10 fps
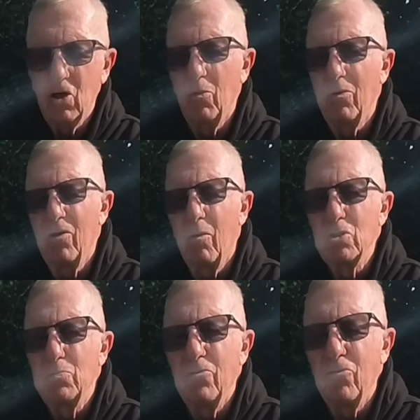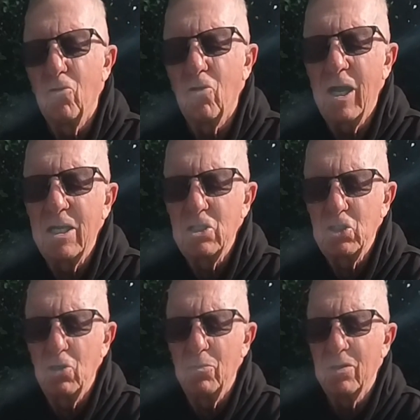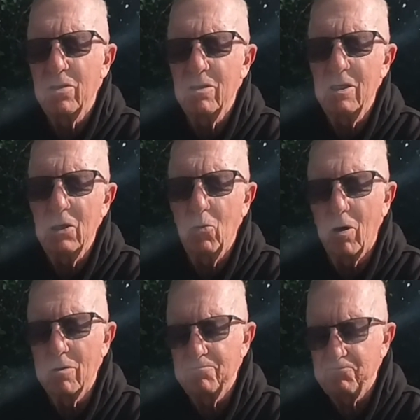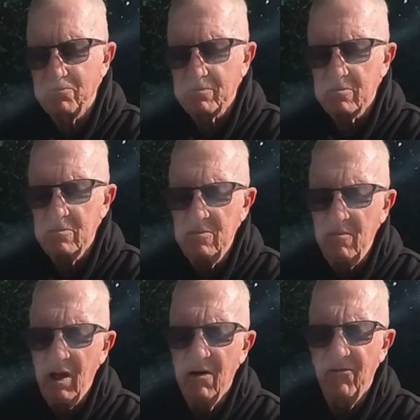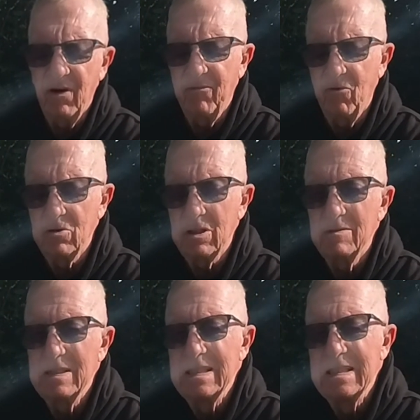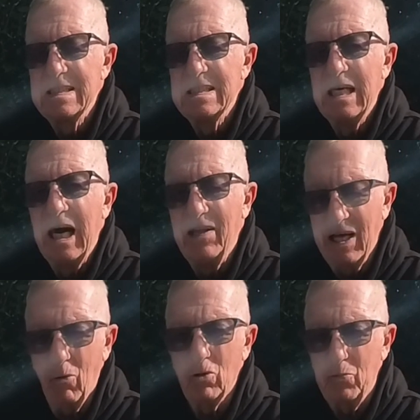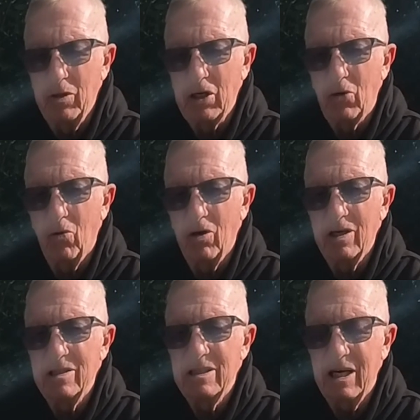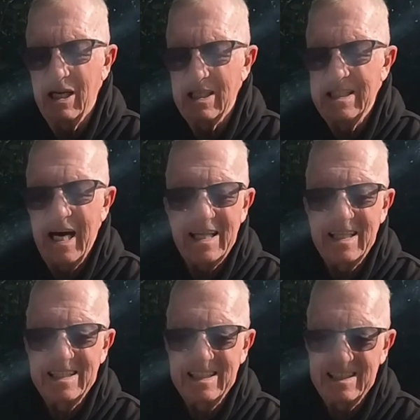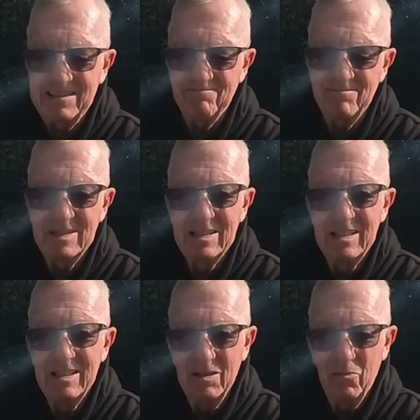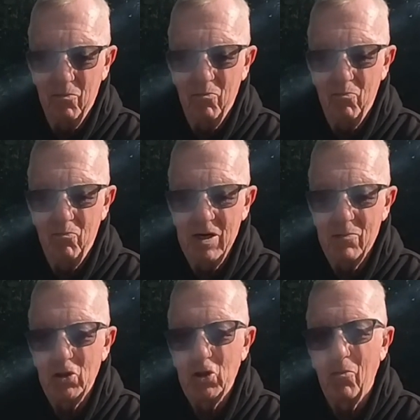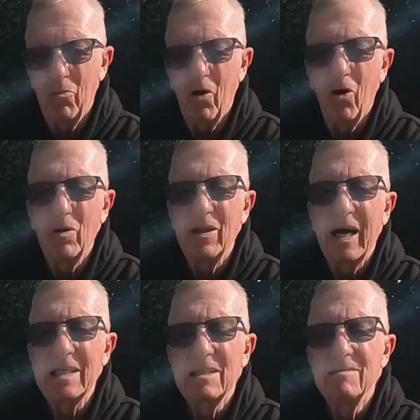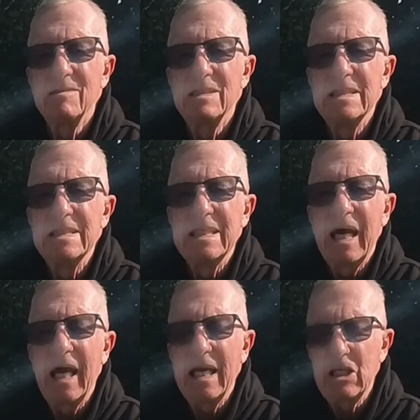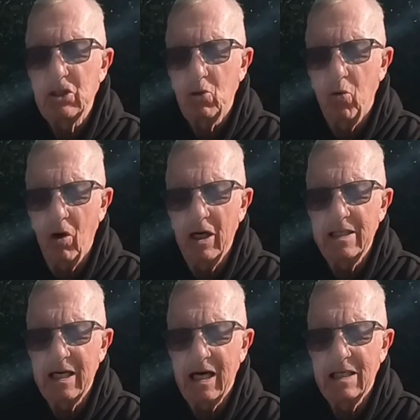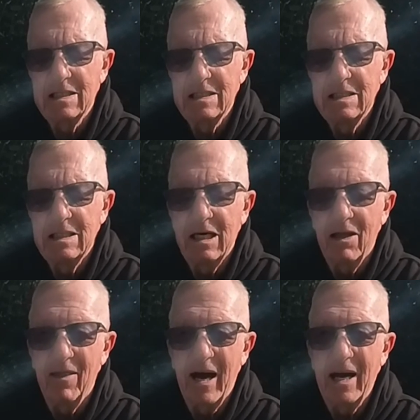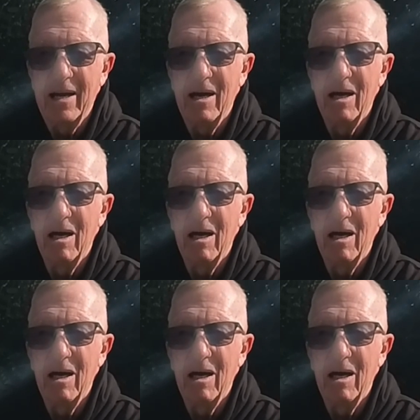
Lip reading: couple of helmets before. I had a Schubert E1 flip front, and that was pretty quiet. And I'd say this is pretty much on par with that. It is quieter than